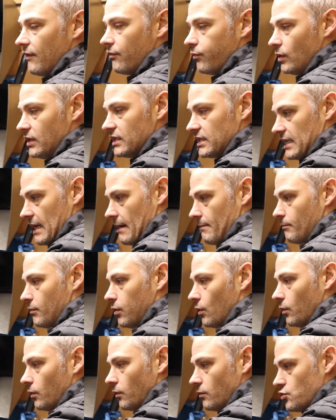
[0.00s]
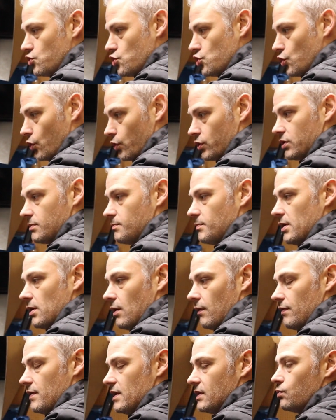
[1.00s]
if we sample just
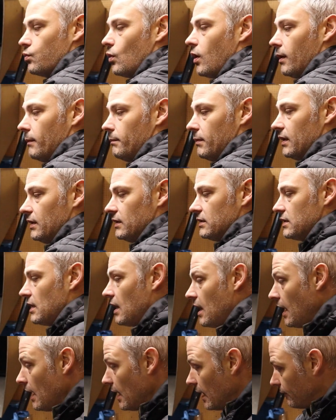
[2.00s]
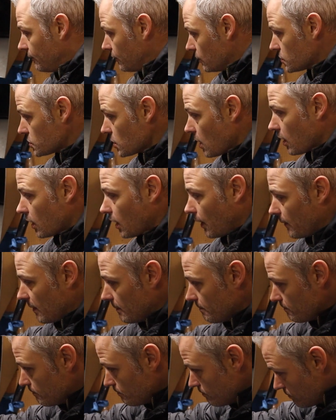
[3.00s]
beyond this Y piece. If you start
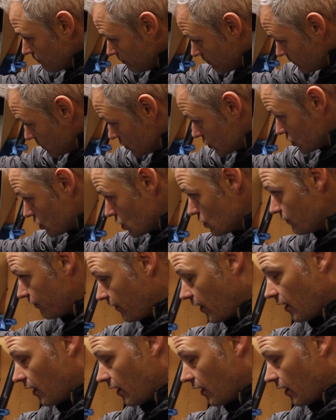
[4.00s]
going too